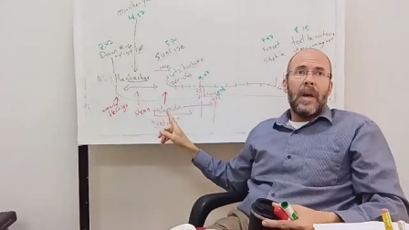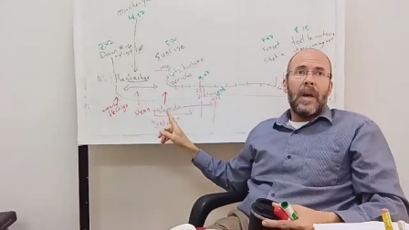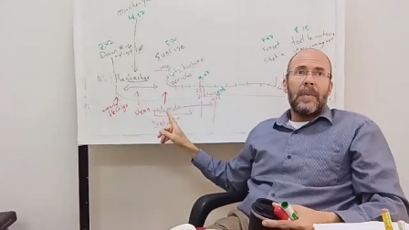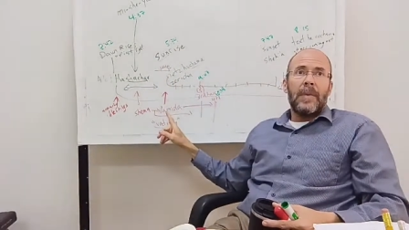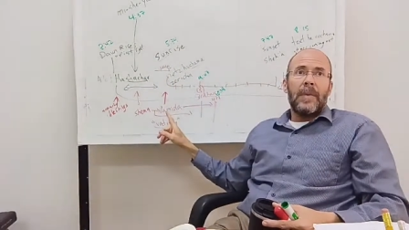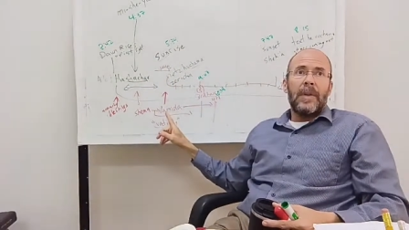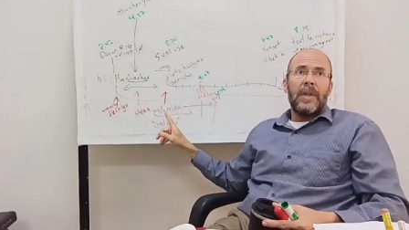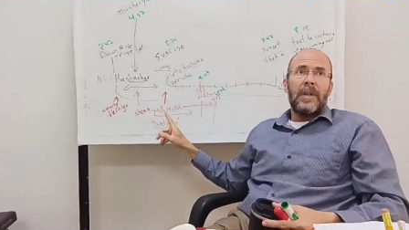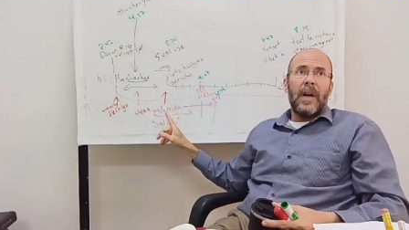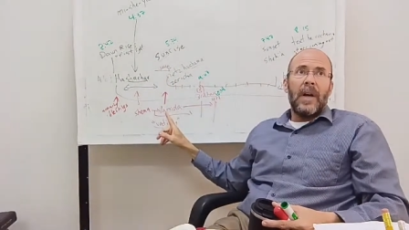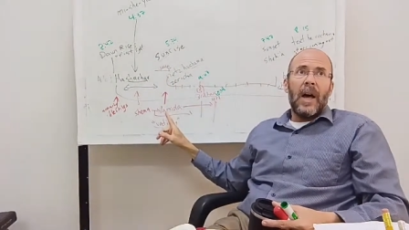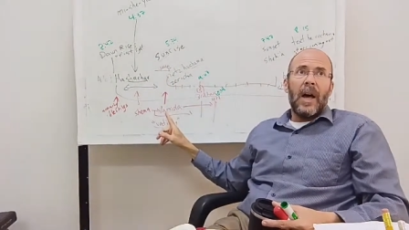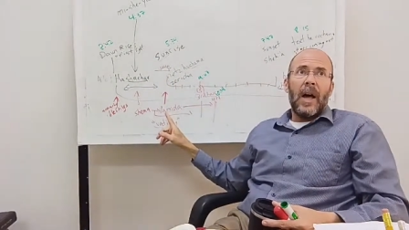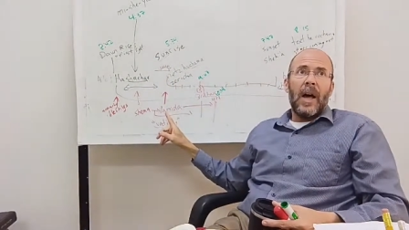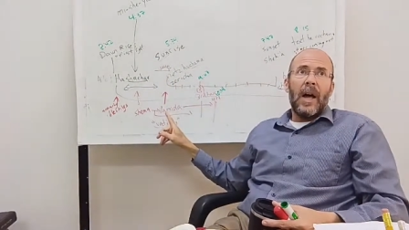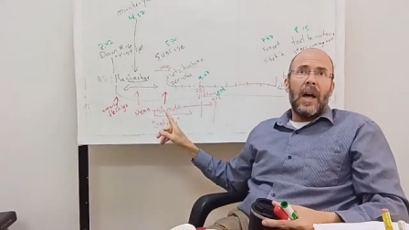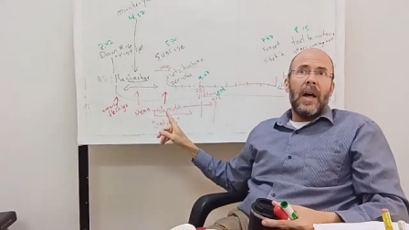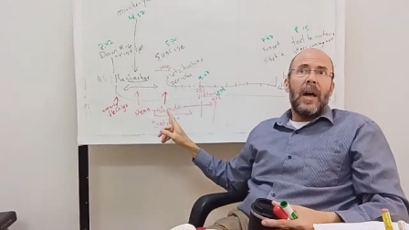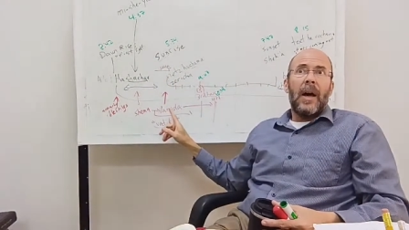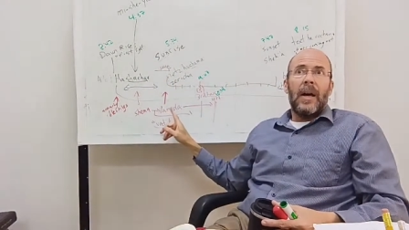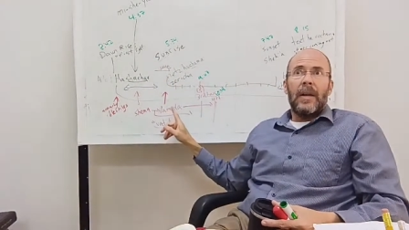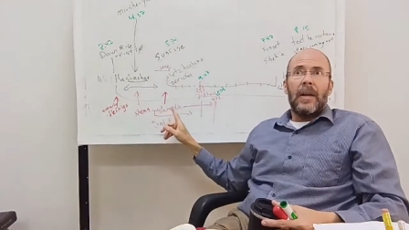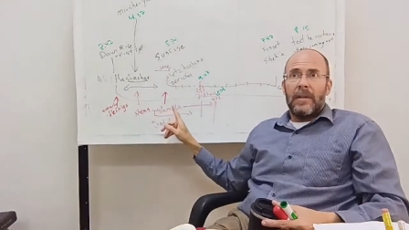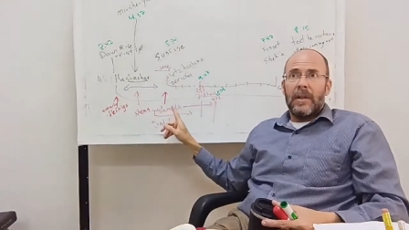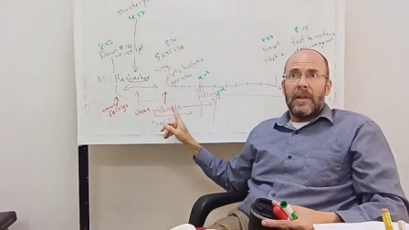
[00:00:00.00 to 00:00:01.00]
The
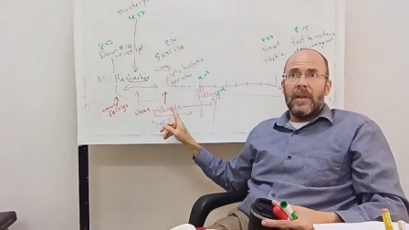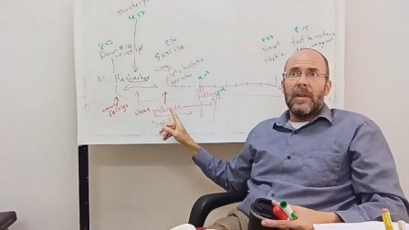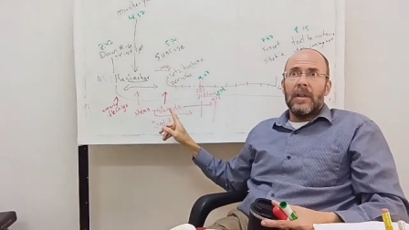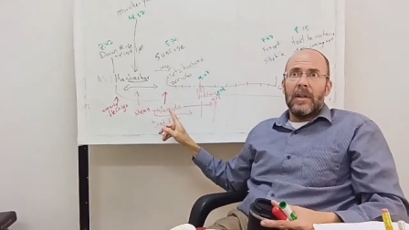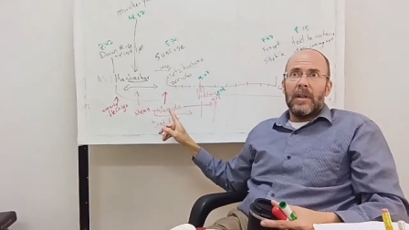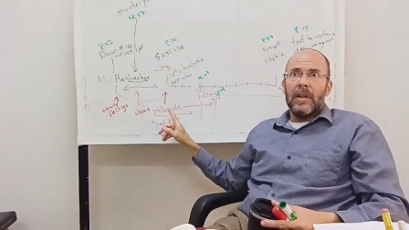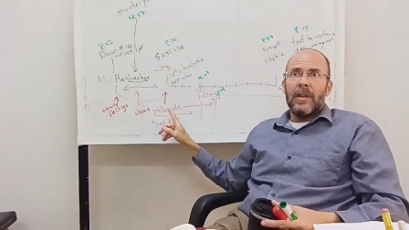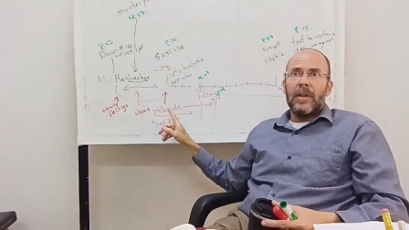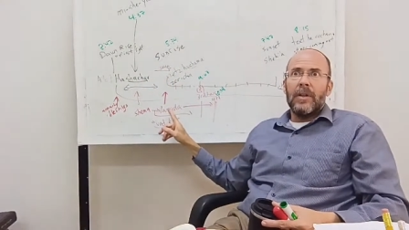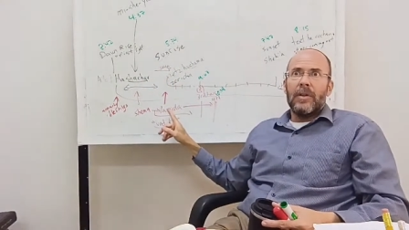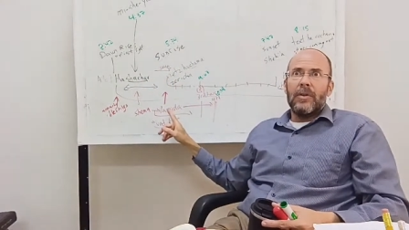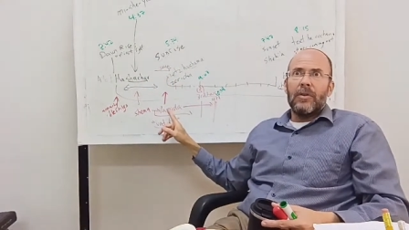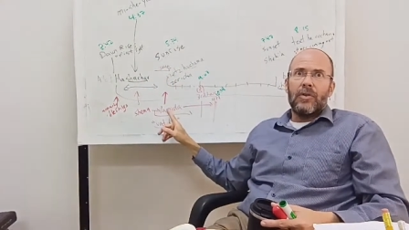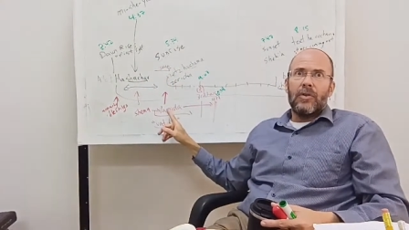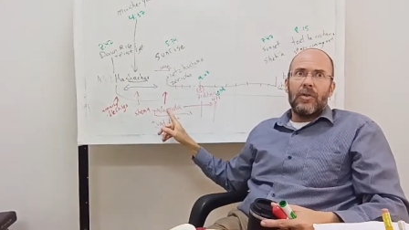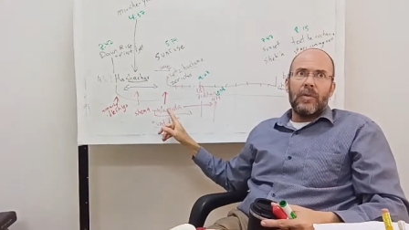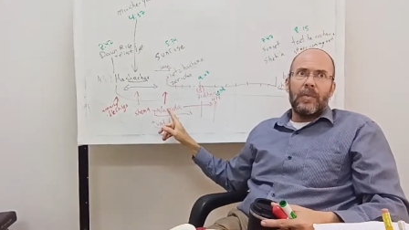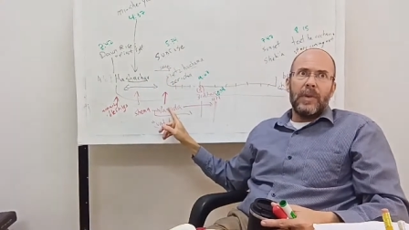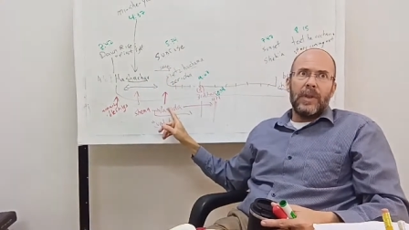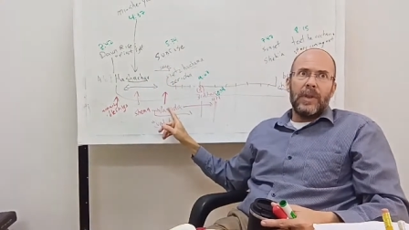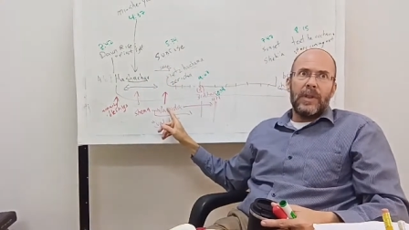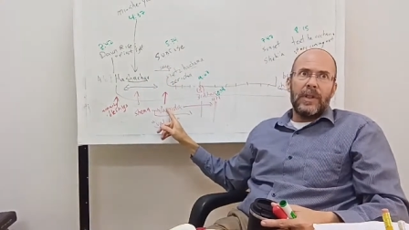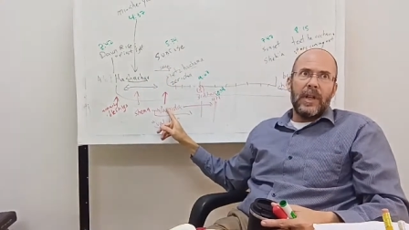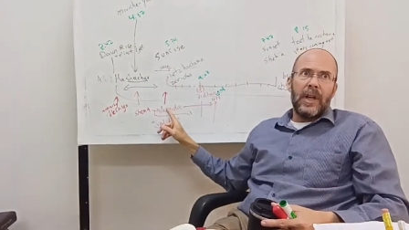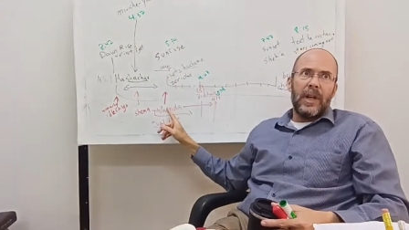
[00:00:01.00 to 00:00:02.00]
Amidah, ideally,
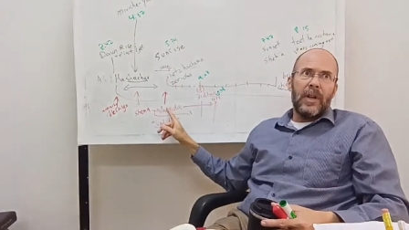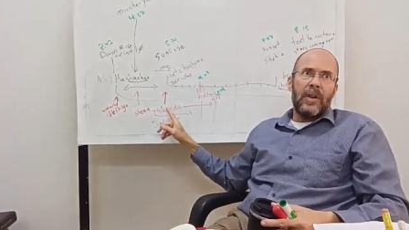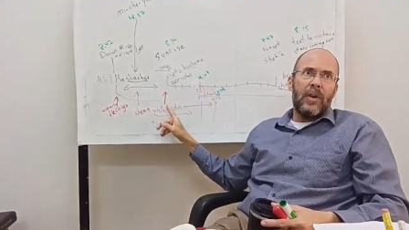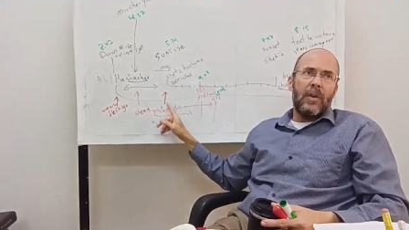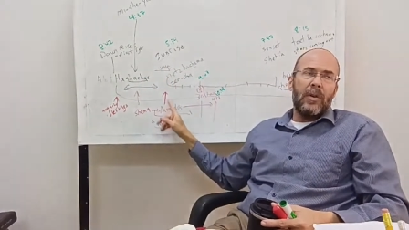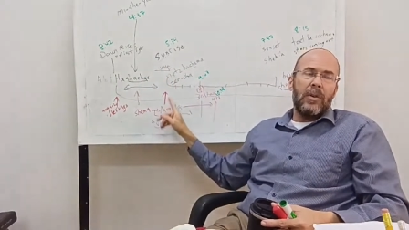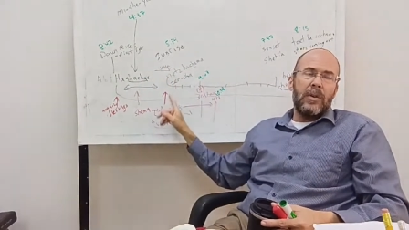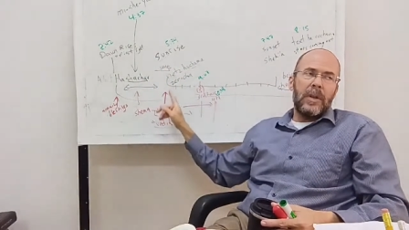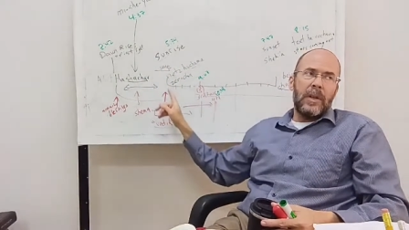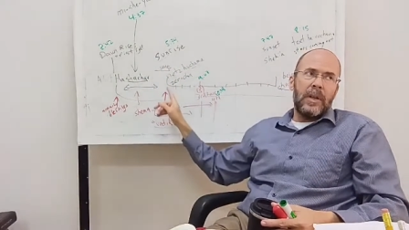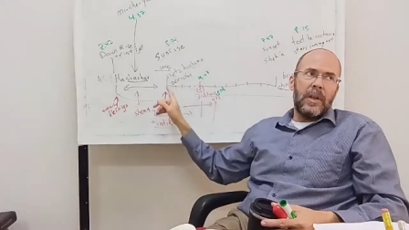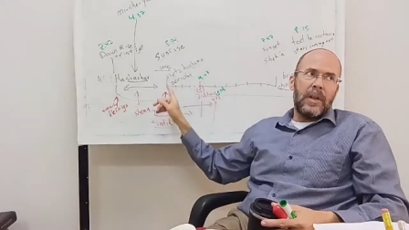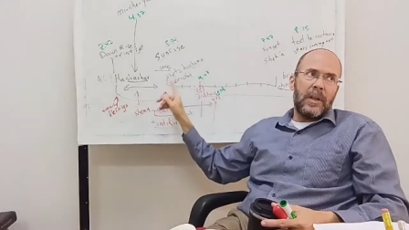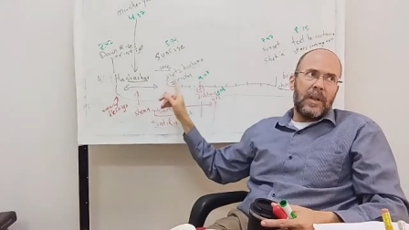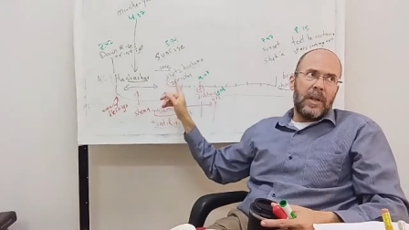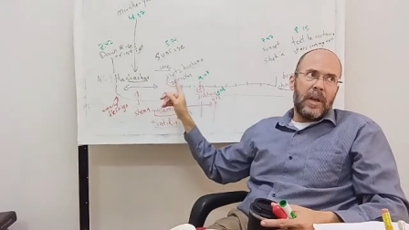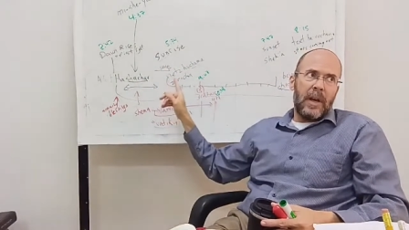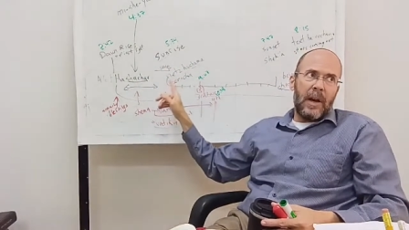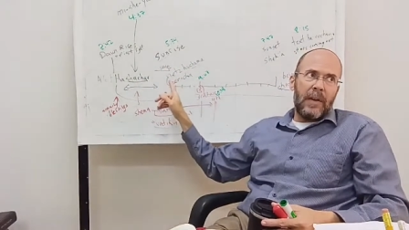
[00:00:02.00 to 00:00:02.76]
should be said only